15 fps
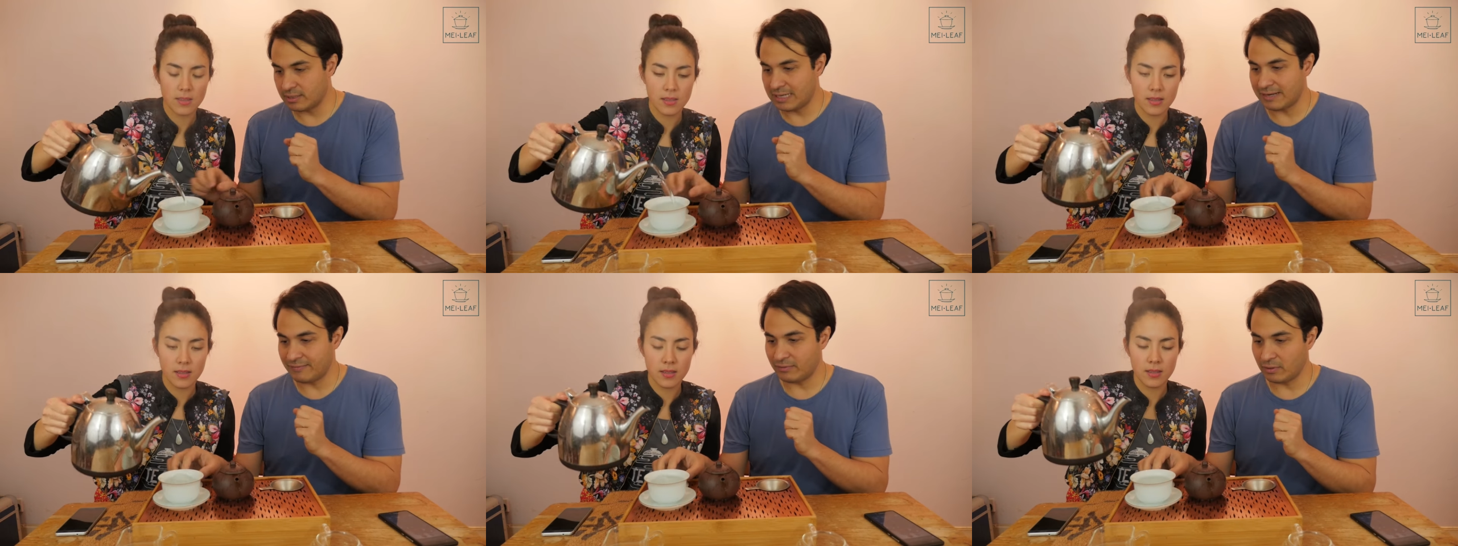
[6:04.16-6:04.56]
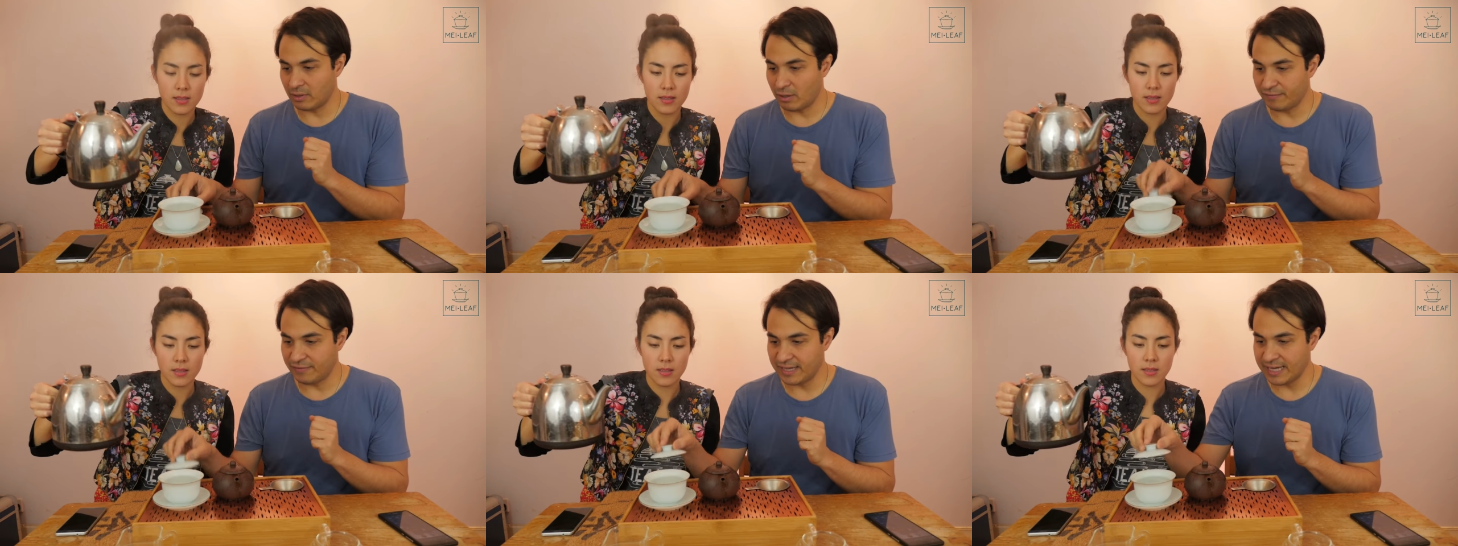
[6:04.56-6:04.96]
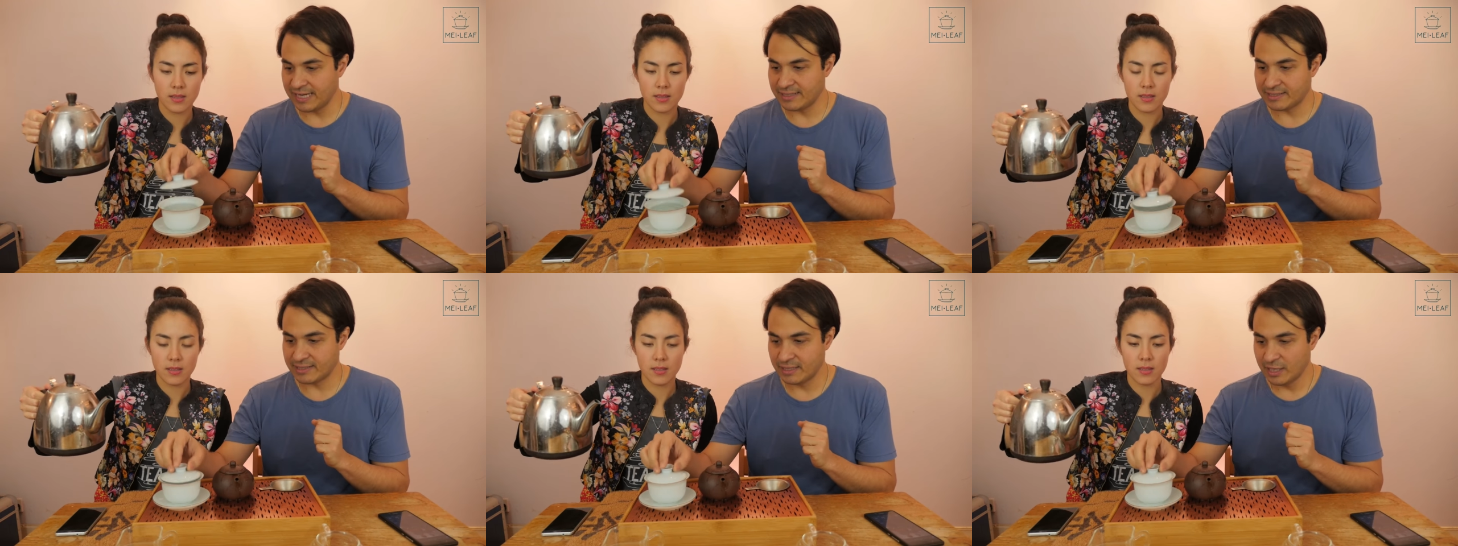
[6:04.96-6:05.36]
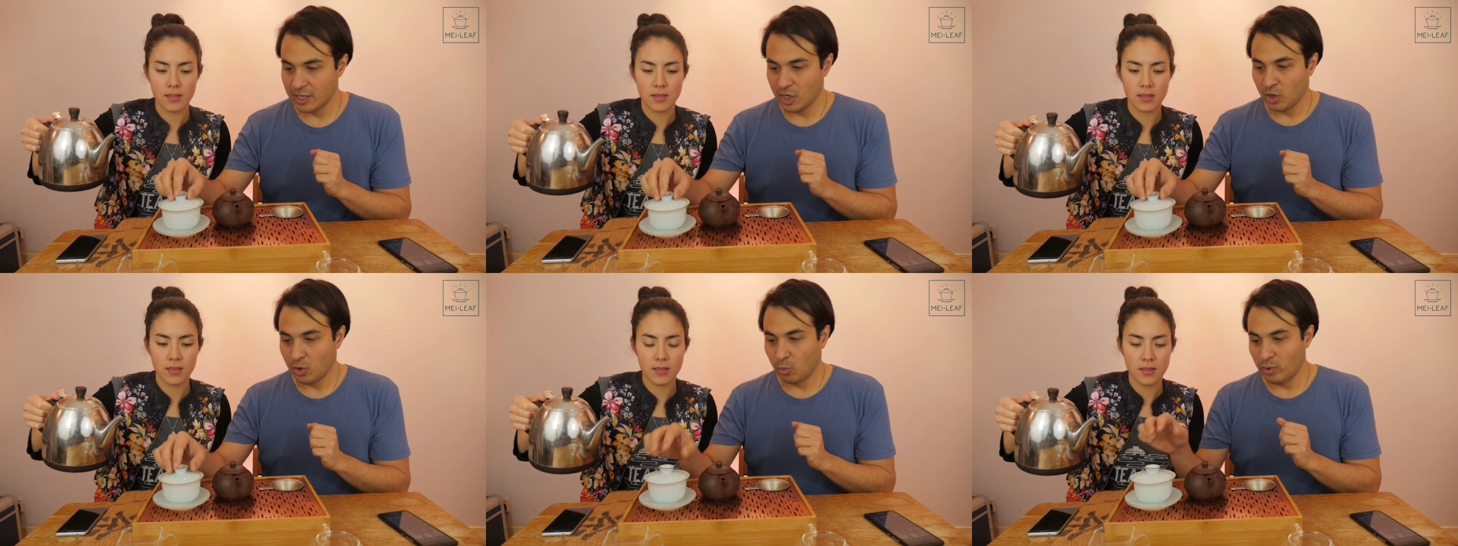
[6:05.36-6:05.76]
Speaker 1: level of heat.
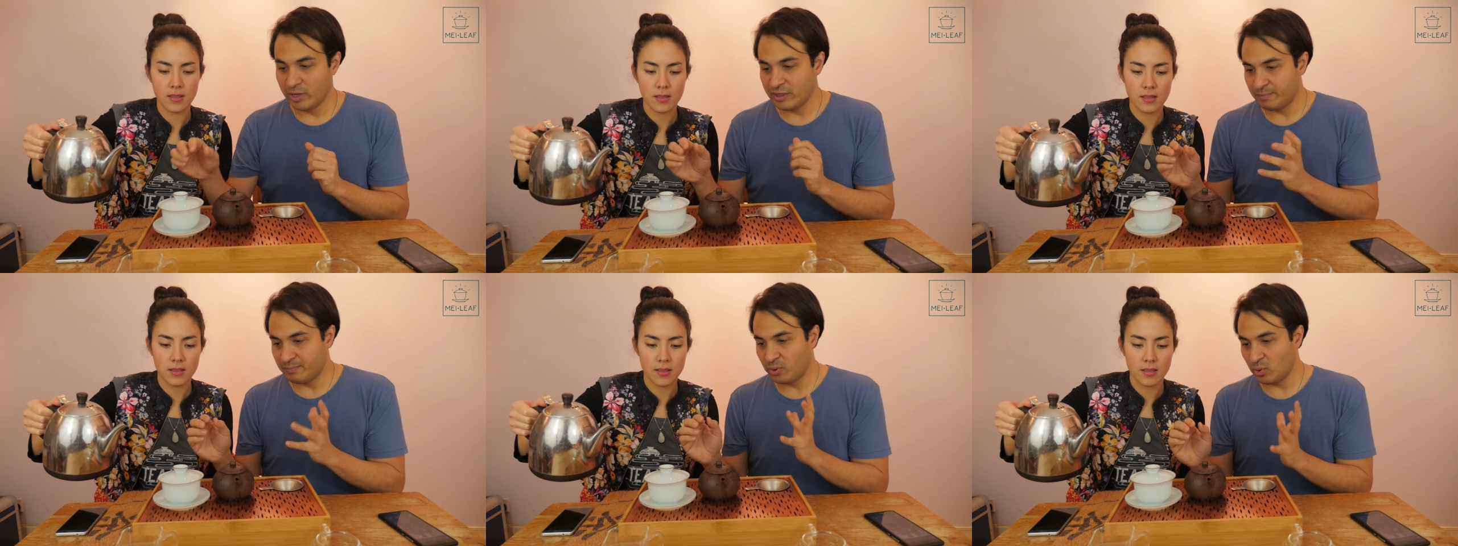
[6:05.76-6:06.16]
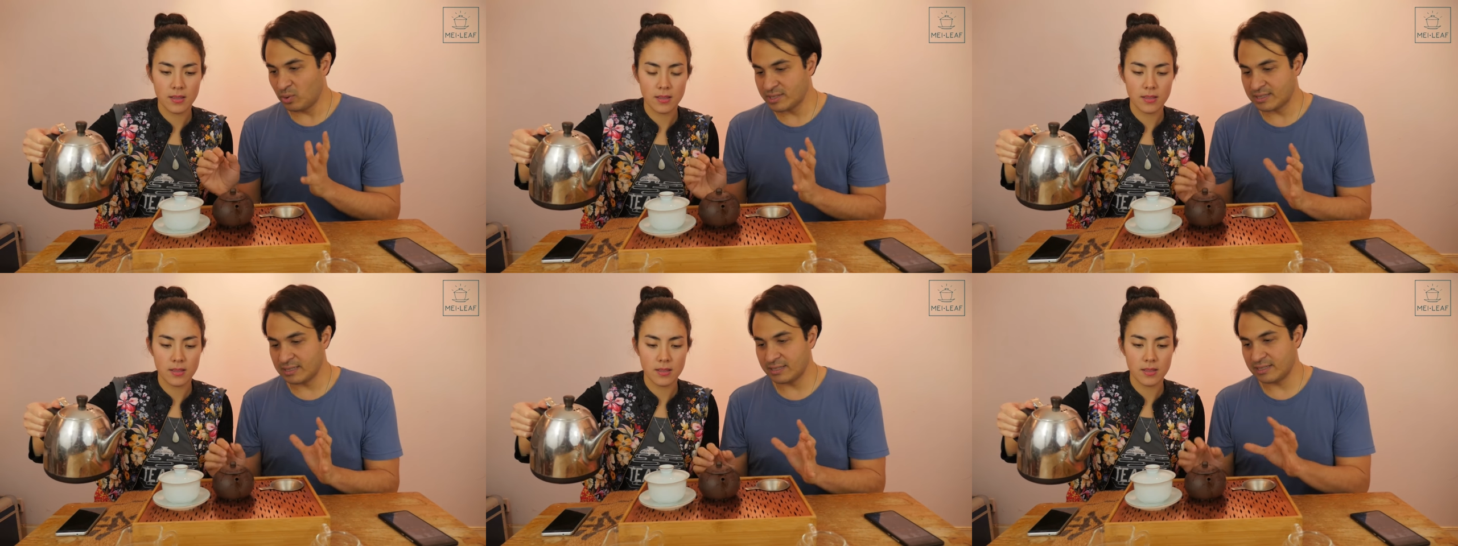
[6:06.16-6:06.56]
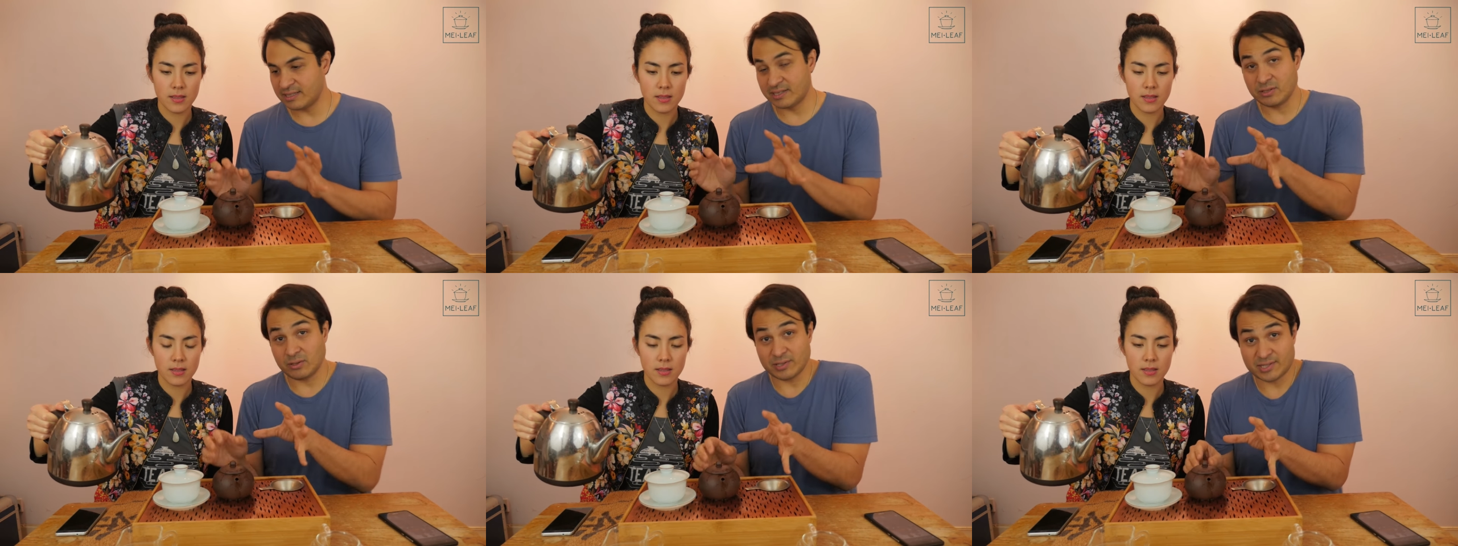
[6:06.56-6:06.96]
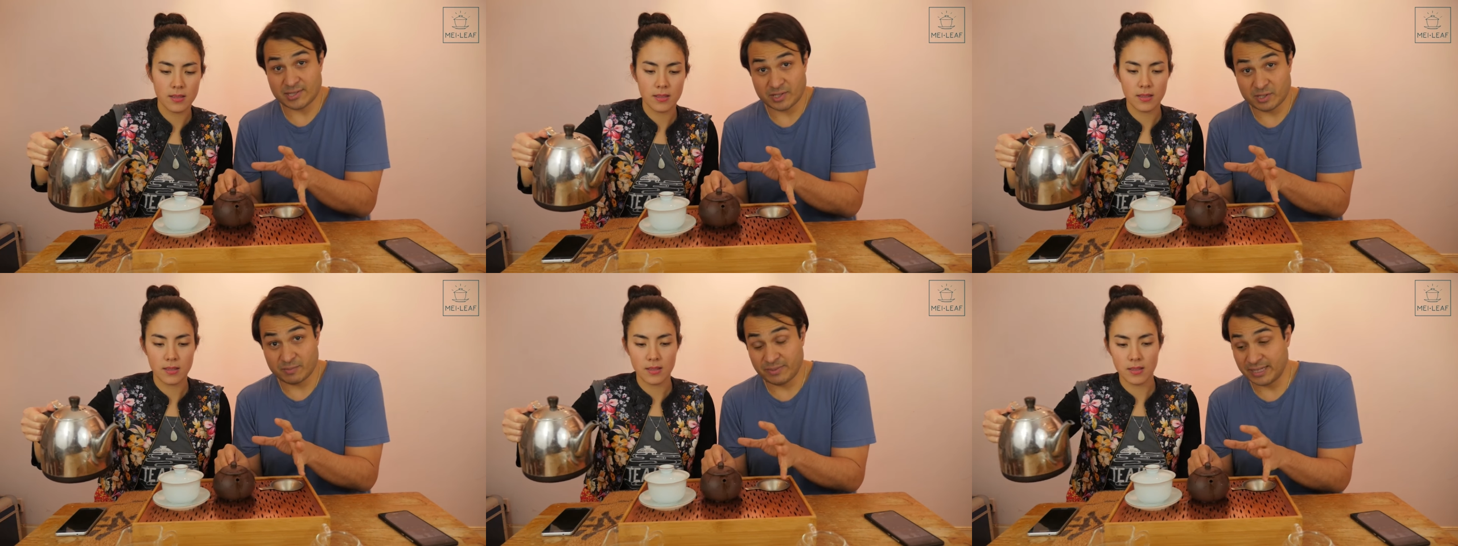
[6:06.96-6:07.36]
With the porcelain it's not
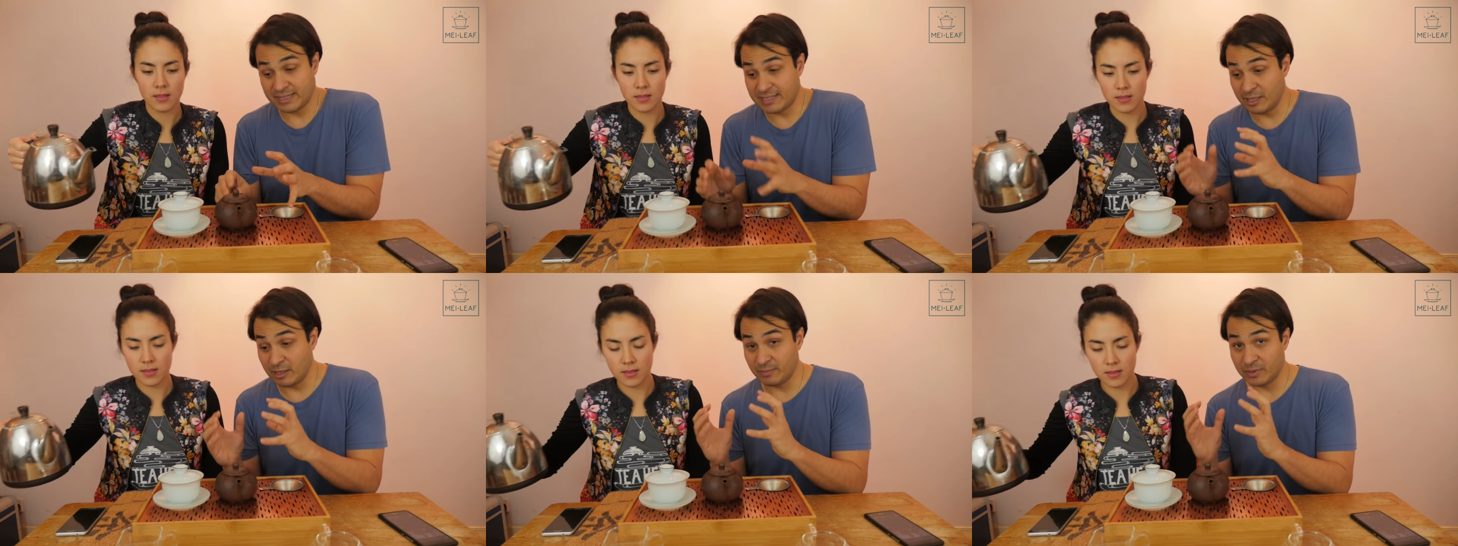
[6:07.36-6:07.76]
such a big deal